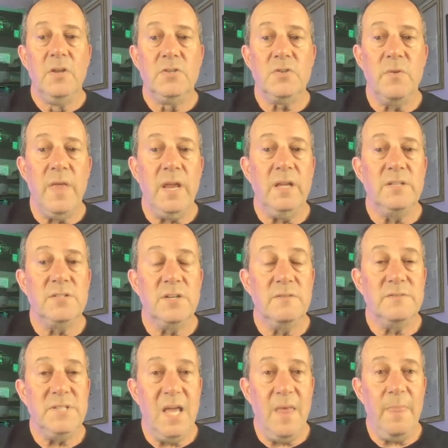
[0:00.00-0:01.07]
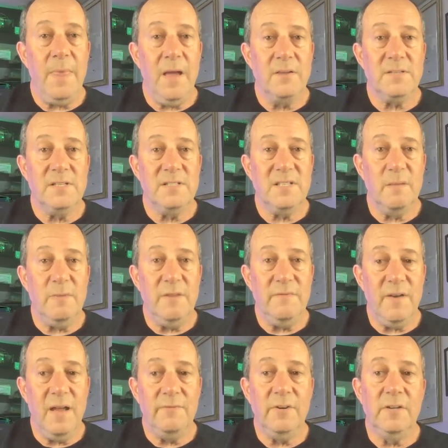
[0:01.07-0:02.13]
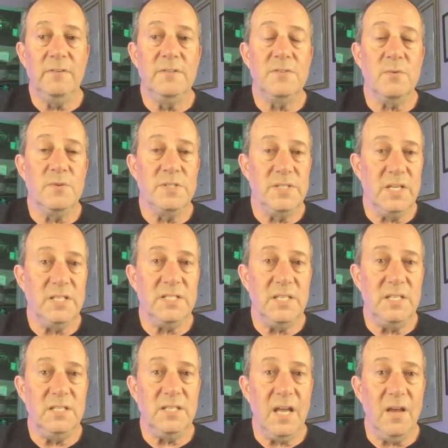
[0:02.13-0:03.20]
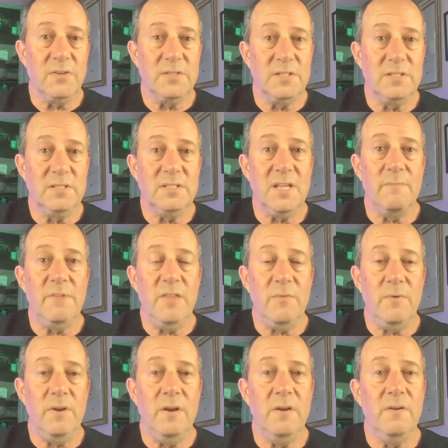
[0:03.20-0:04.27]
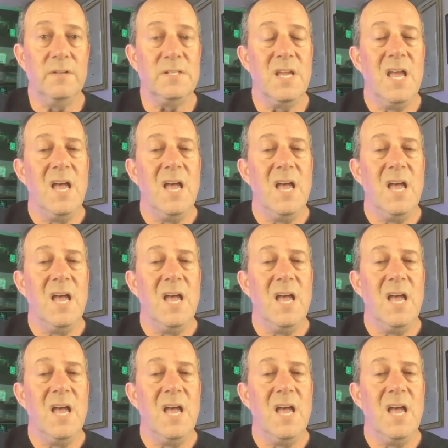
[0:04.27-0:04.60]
So they could serve 10,000 Semi 500s or 16,000 Semi 300s.